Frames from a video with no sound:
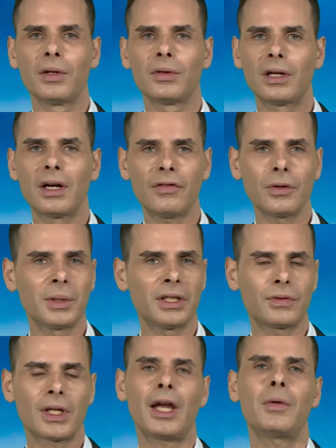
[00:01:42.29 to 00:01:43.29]
The government of
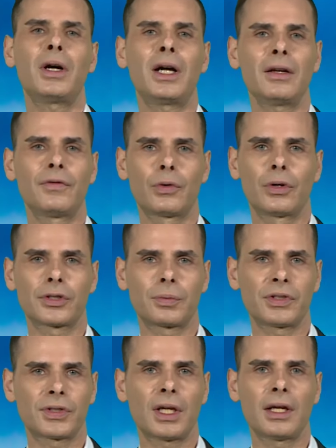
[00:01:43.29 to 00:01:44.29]
Taiwan, of course,
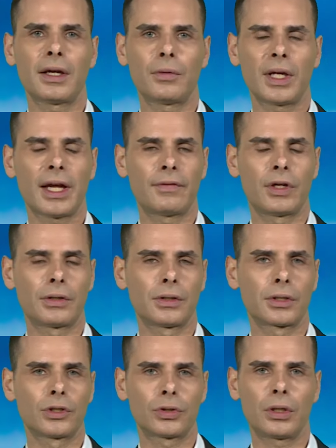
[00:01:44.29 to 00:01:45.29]
will say that we have it under
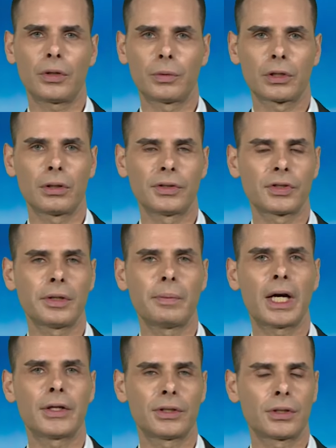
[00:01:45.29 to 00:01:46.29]
control, we're closely
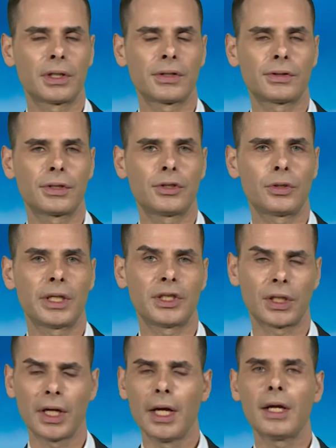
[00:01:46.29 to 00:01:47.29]
monitoring the
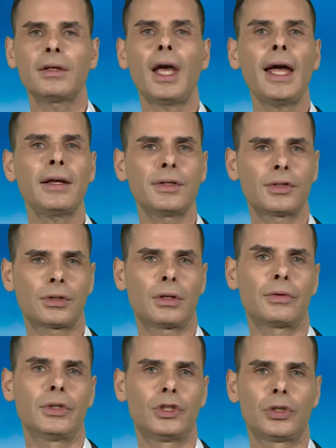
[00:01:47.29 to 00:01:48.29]
situation. That is
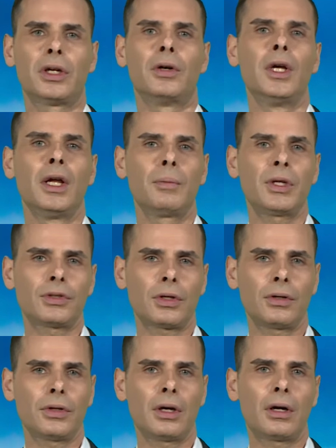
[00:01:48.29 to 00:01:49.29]
certainly true. But
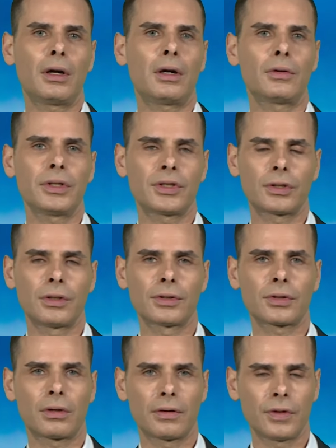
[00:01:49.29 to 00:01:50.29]
certainly our listeners
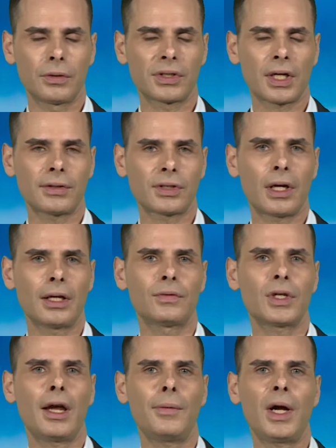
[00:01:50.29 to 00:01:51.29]
or our viewers outside of
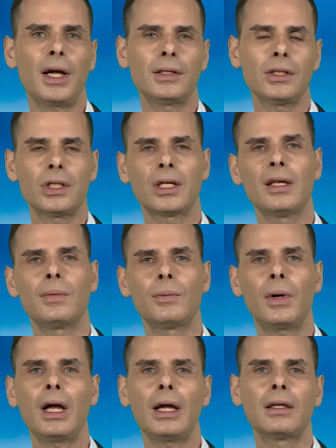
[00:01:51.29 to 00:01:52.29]
Taiwan need to keep in
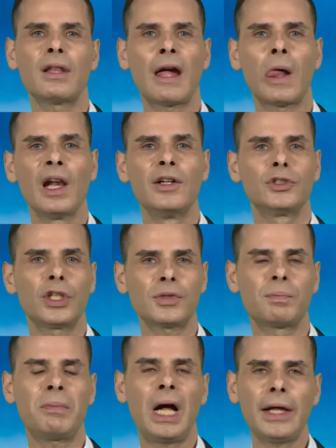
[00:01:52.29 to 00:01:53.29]
mind that just
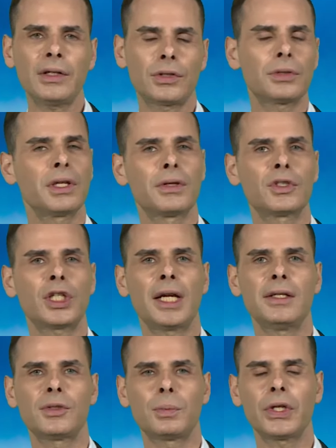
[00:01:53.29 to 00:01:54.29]
monitoring the
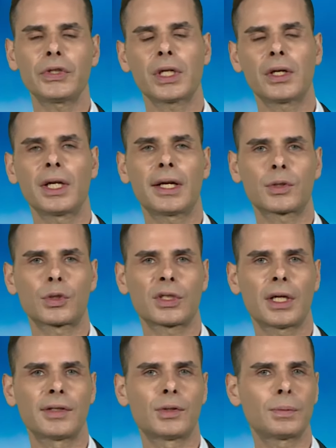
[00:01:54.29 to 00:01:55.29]
Chinese military
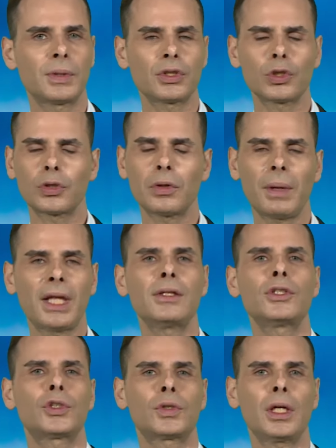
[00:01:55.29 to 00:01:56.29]
exercises puts a
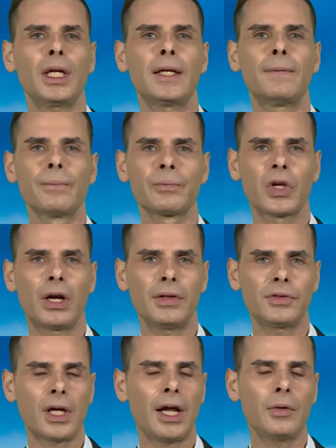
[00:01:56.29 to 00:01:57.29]
tremendous strain on
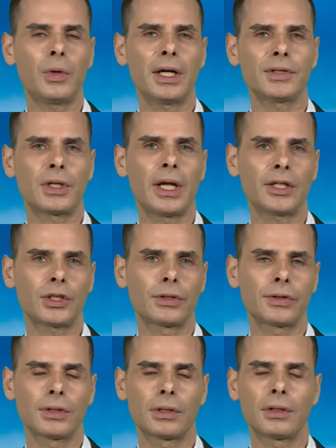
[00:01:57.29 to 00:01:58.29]
Taiwan's national
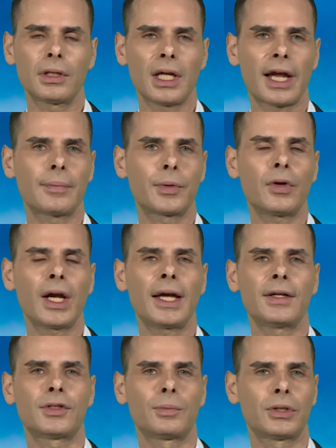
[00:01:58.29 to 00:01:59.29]
security
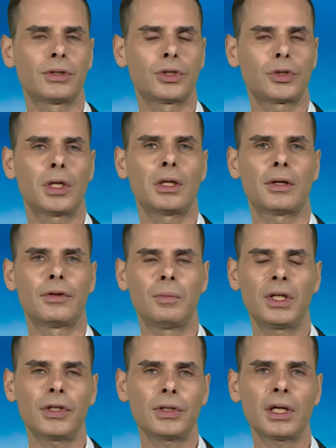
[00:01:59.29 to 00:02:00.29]
apparatus. It puts a strain on the
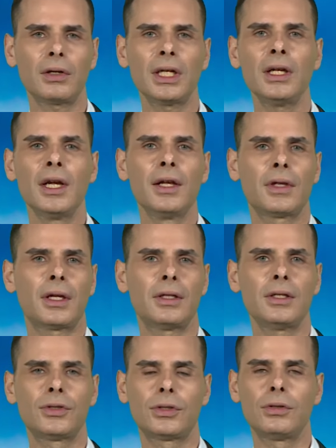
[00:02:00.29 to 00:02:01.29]
military that
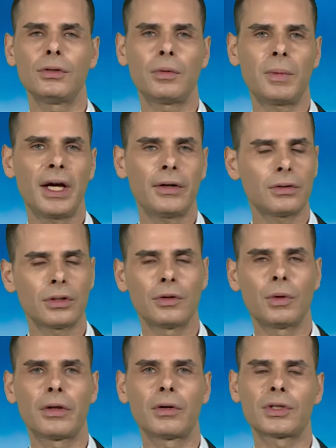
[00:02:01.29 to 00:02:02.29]
needs to do the monitoring,
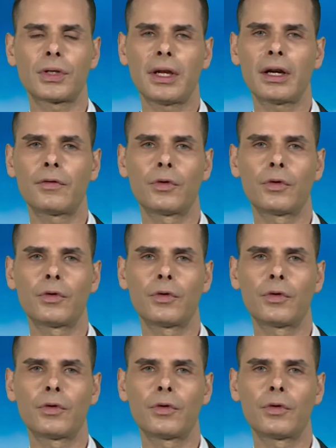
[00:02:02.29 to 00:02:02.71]
whether it's the Air